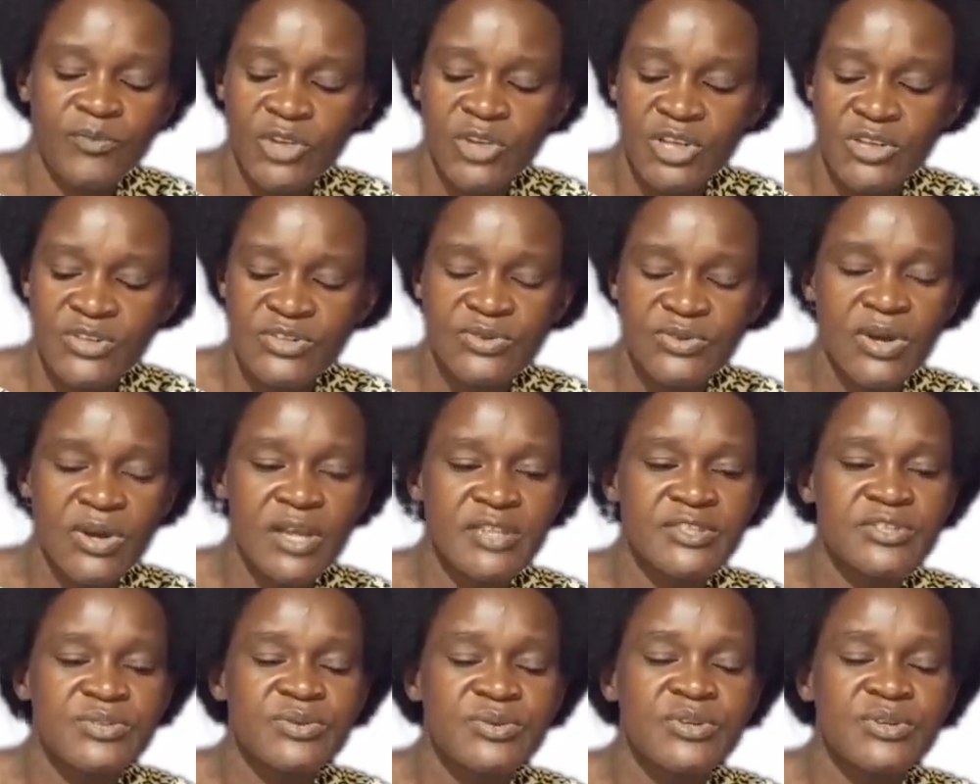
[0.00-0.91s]
so
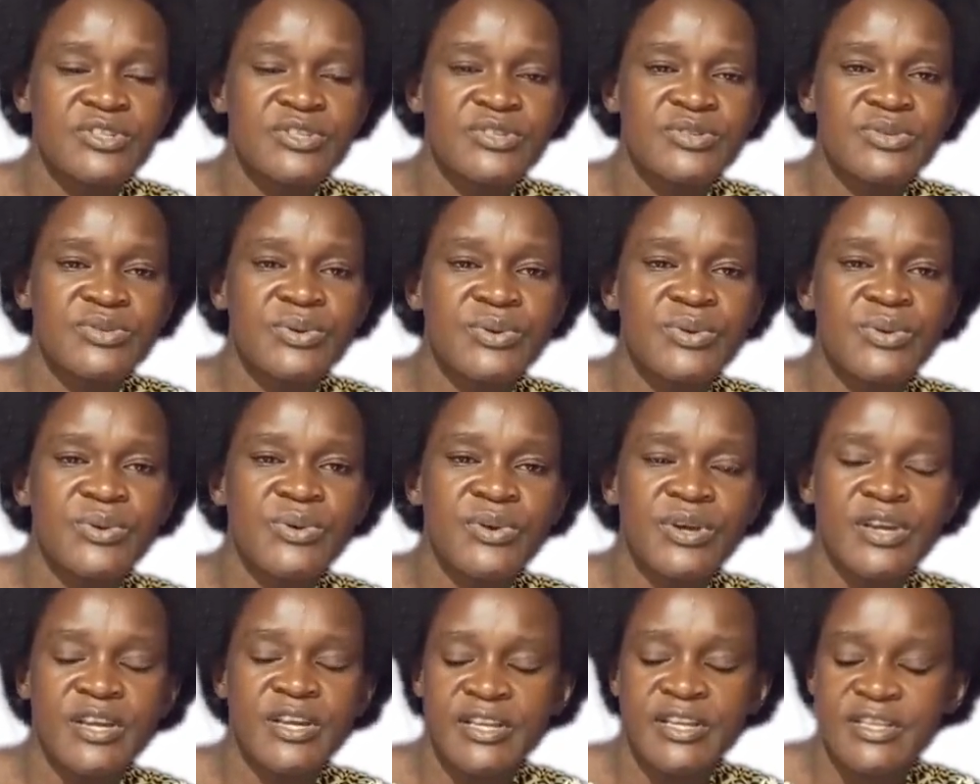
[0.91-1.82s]
as to
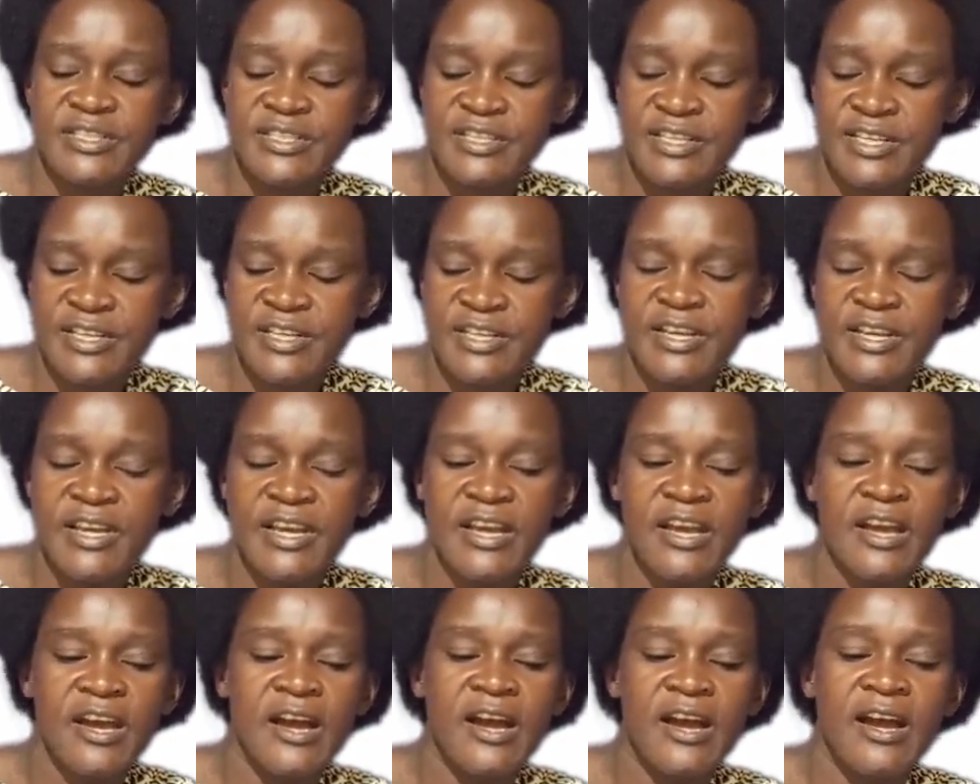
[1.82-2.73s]
restore its
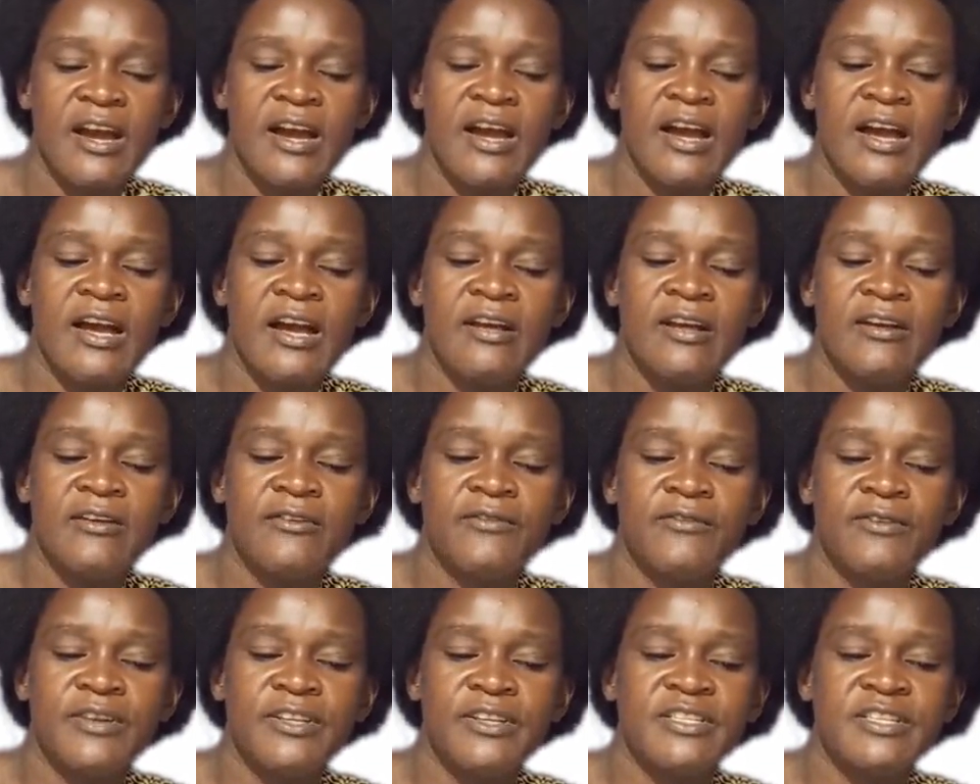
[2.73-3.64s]

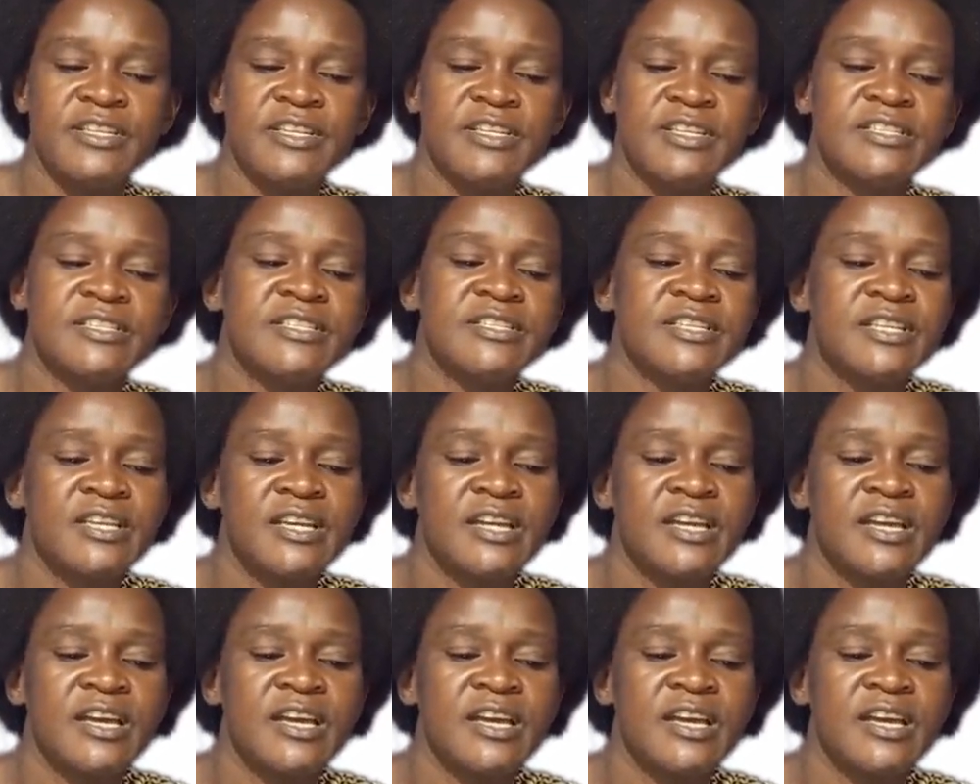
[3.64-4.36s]
fertility.